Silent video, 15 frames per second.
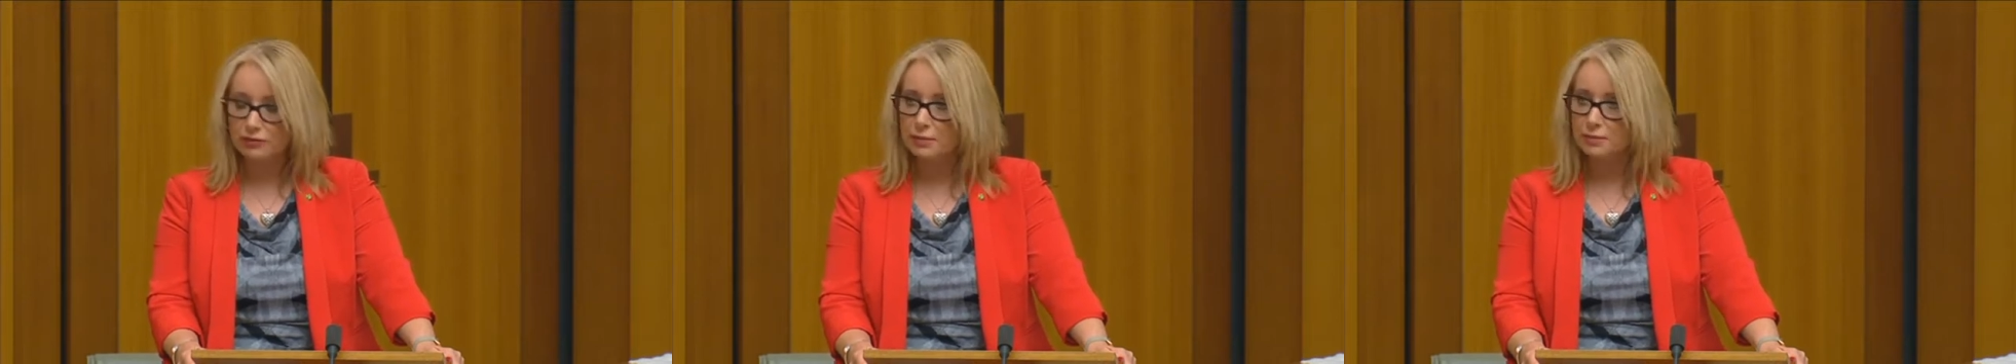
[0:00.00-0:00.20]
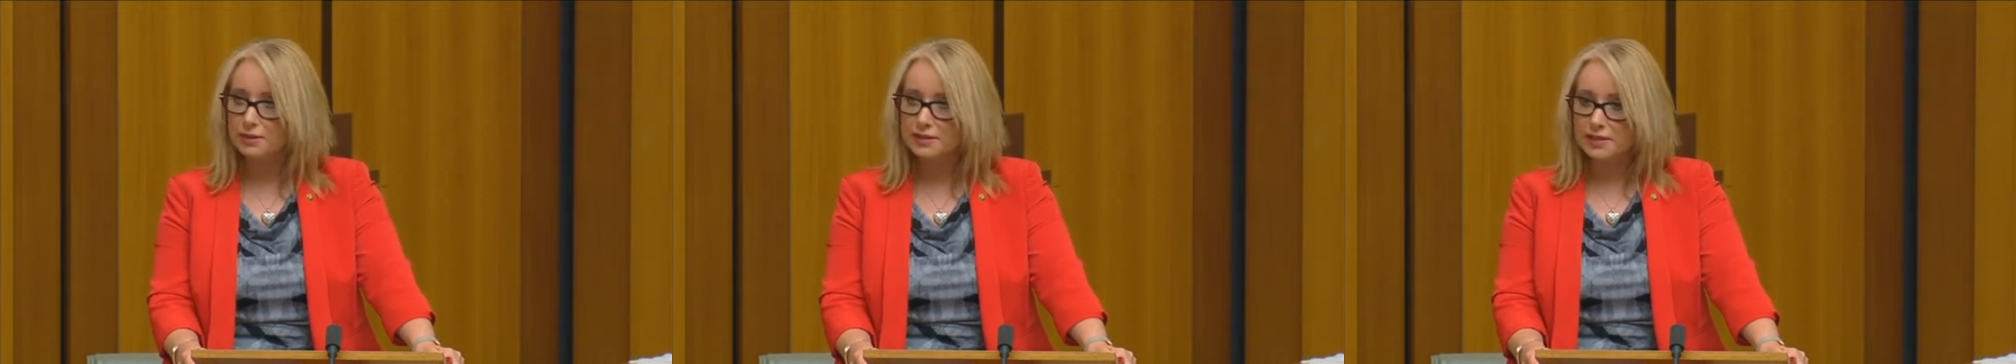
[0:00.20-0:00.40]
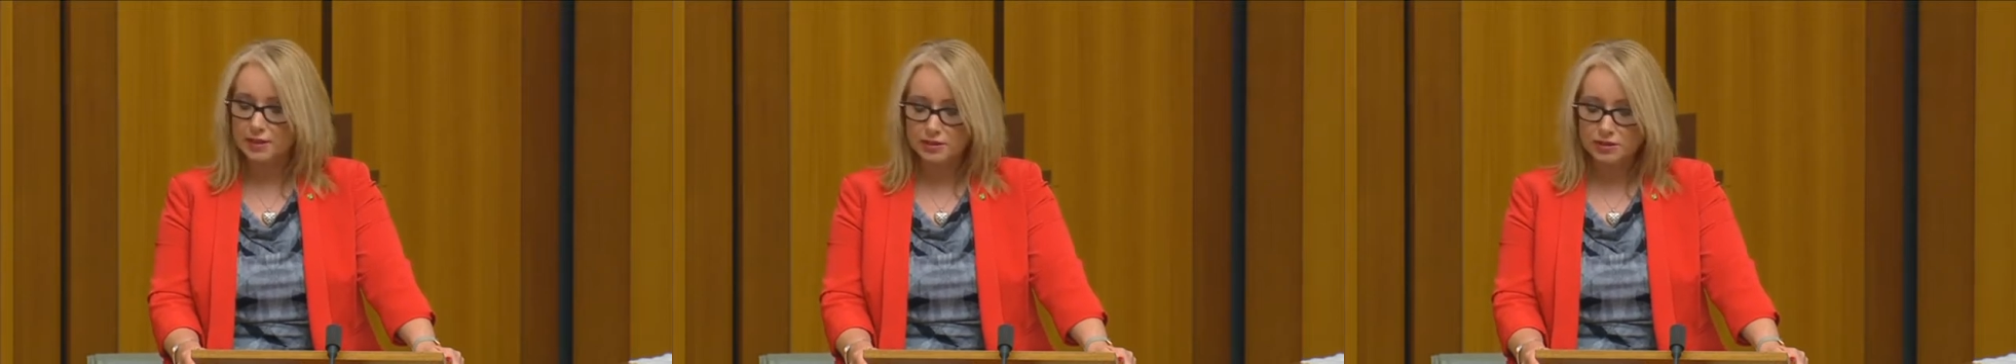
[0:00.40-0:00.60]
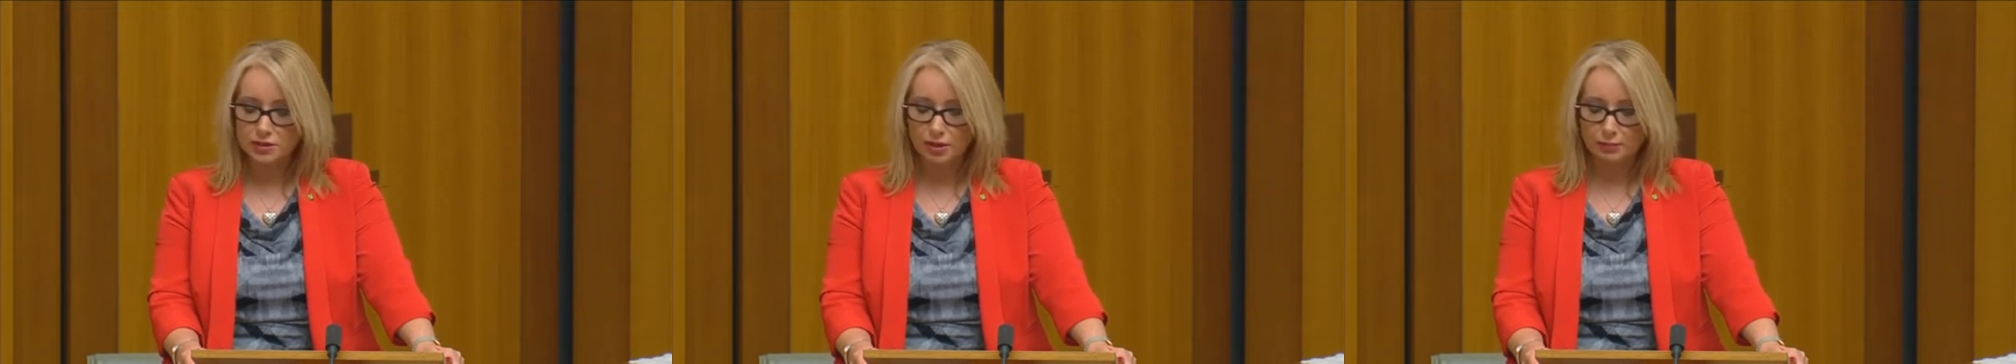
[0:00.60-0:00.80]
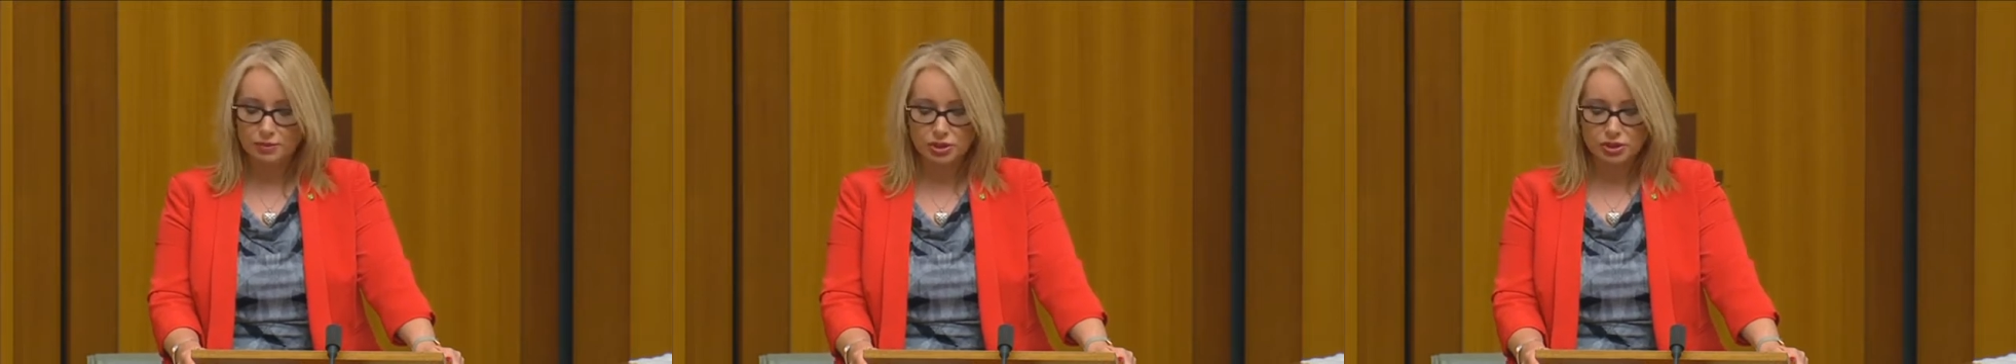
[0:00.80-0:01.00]
represents an
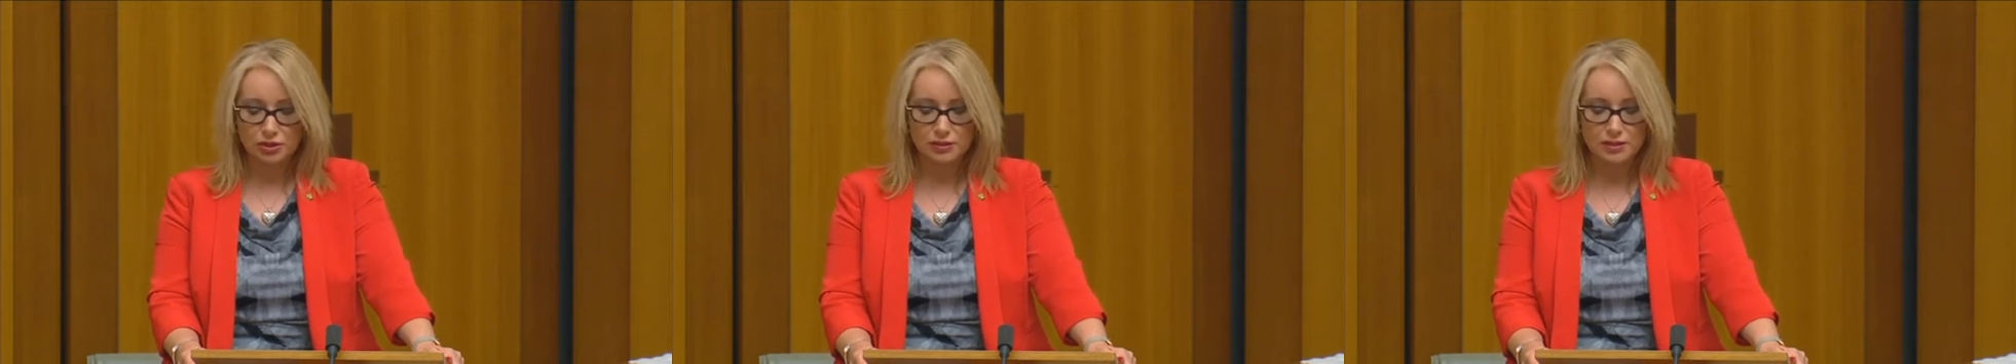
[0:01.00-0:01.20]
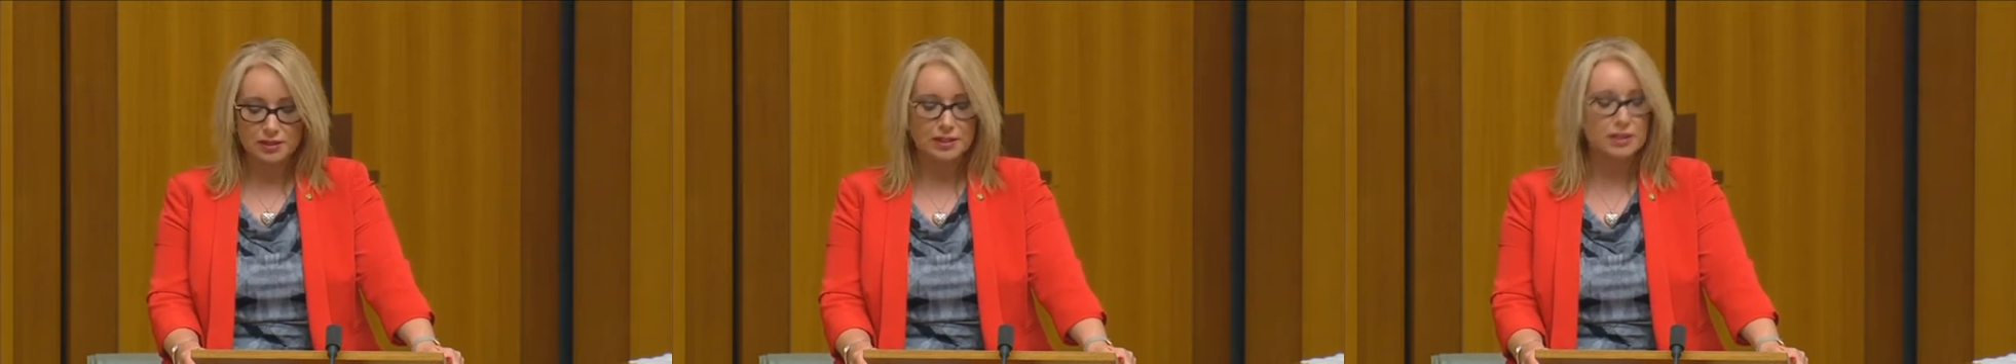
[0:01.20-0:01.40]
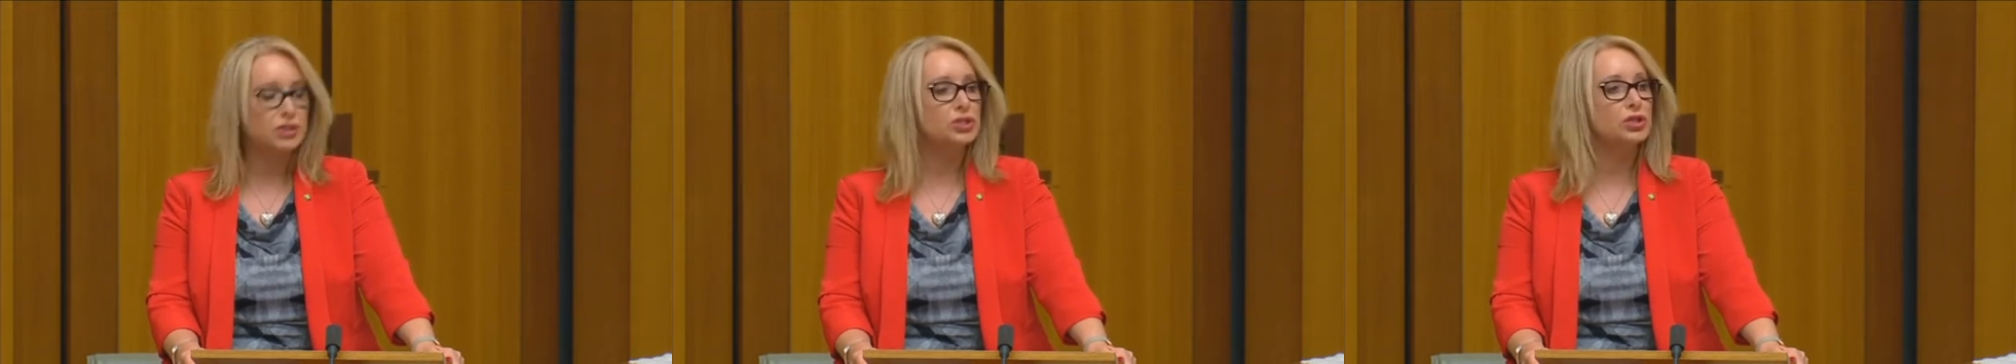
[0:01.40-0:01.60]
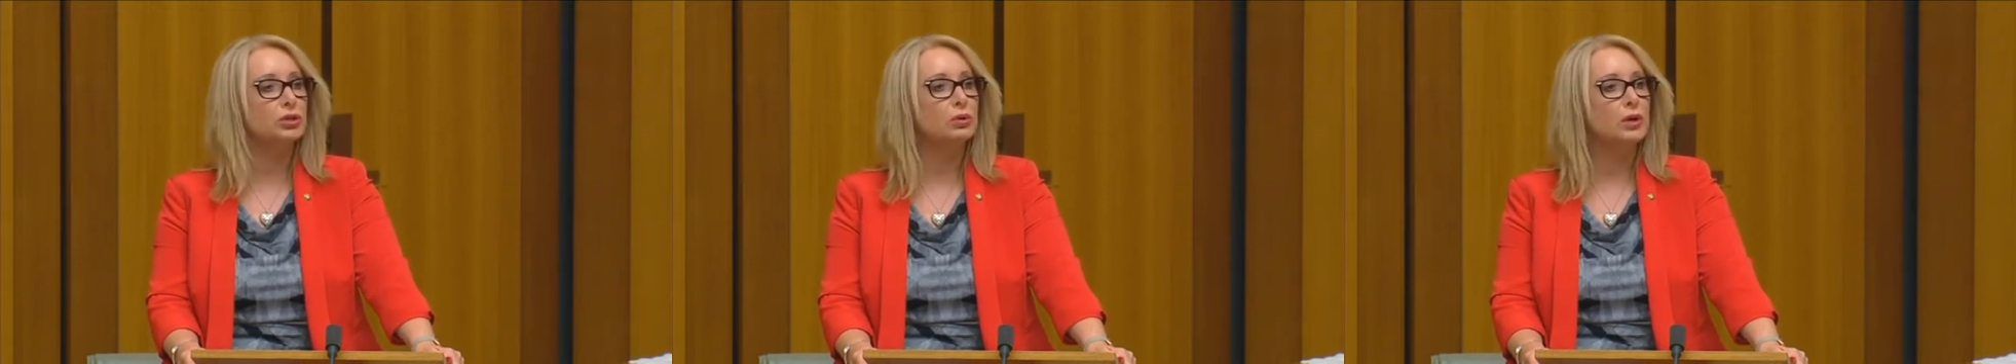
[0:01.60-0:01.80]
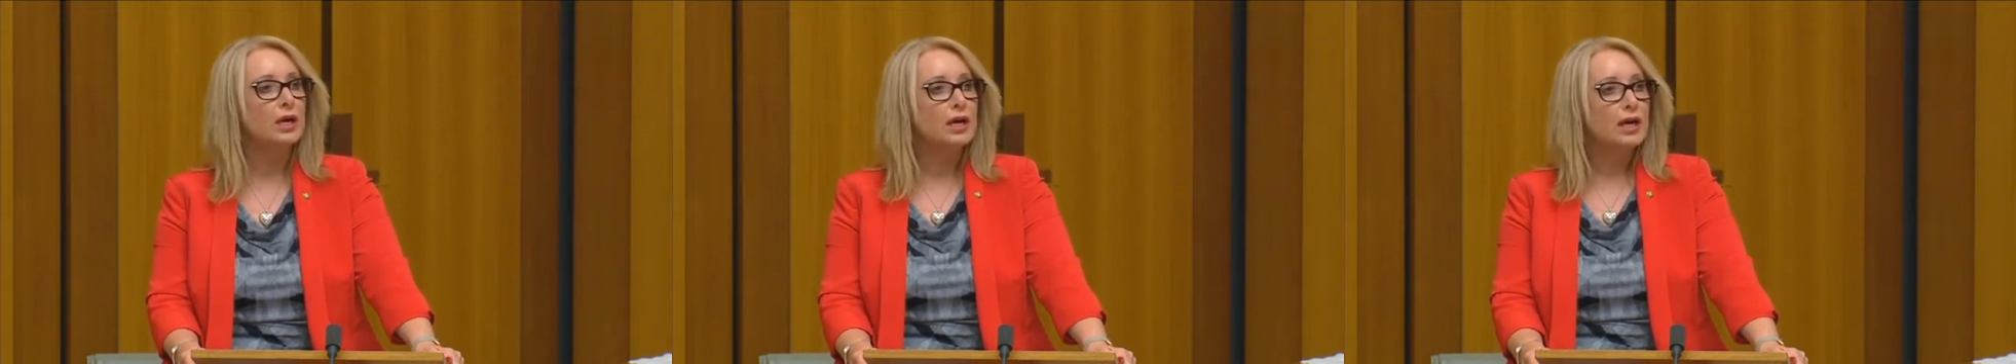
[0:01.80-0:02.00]
opportunity to